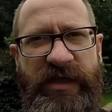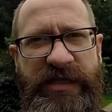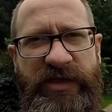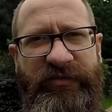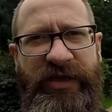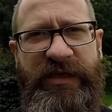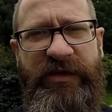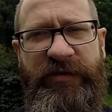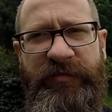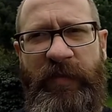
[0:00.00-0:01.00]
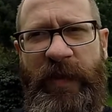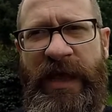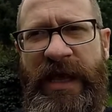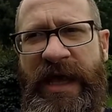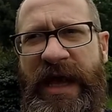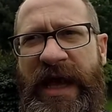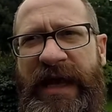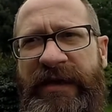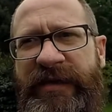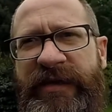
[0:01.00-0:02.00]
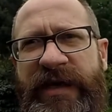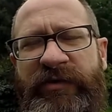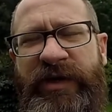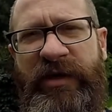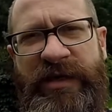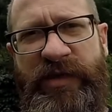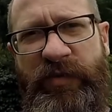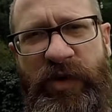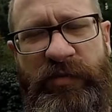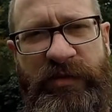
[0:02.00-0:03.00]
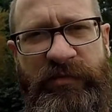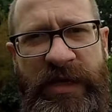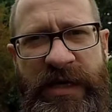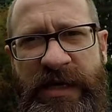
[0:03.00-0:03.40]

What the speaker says: likes your video. And therein lies the problem.